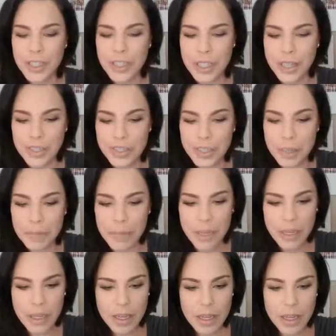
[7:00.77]
a heads up.
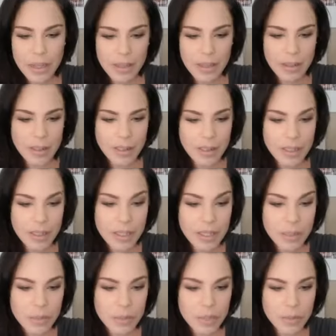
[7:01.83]

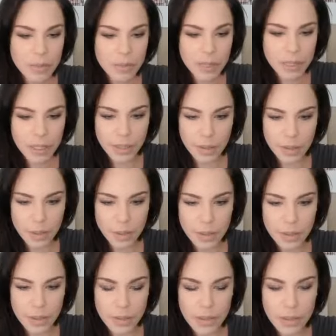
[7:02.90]
This one's really
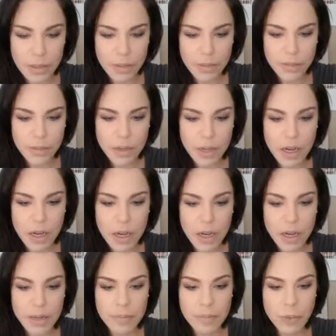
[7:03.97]
cool. So we've
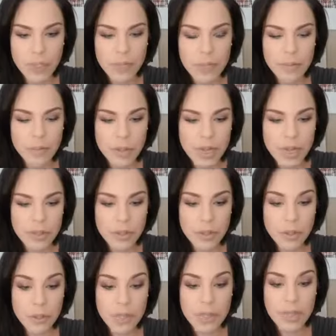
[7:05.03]
got Boise West
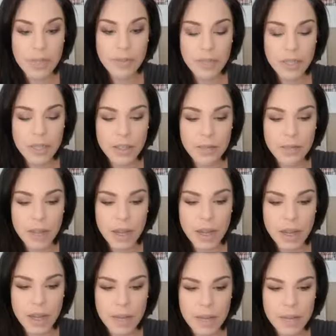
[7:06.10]

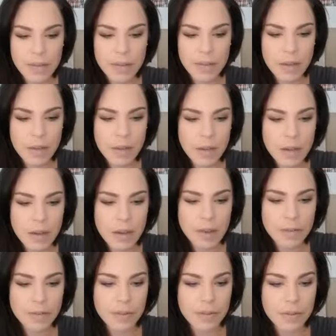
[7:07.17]
375
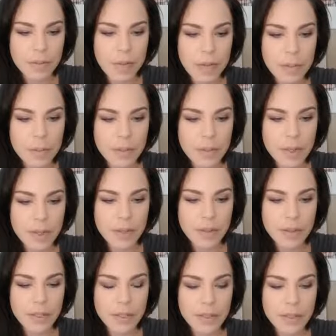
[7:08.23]
off of Maple Hill.
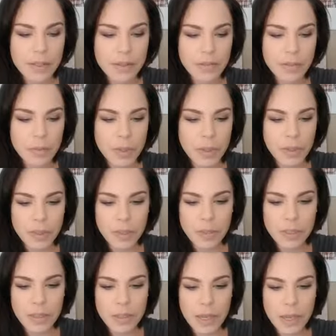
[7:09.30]
That sounds familiar.
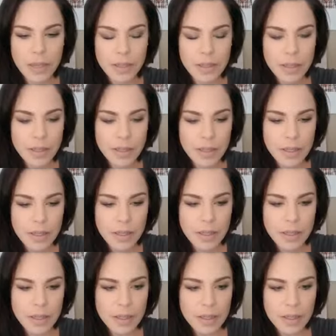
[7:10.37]
Where's that?
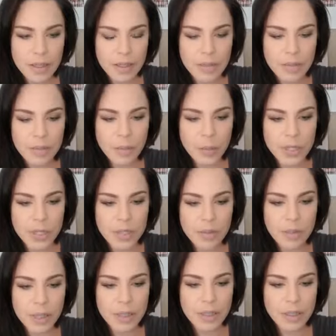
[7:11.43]
Boise
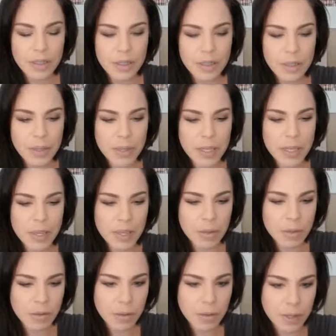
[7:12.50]
West is going to be kind of
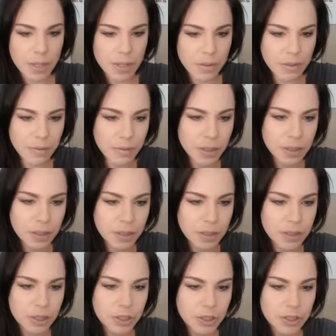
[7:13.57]
over by the
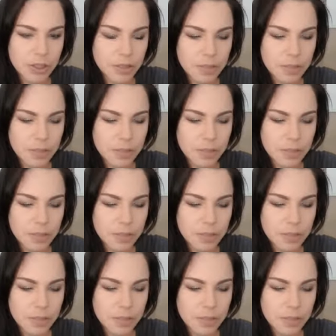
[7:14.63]
Village,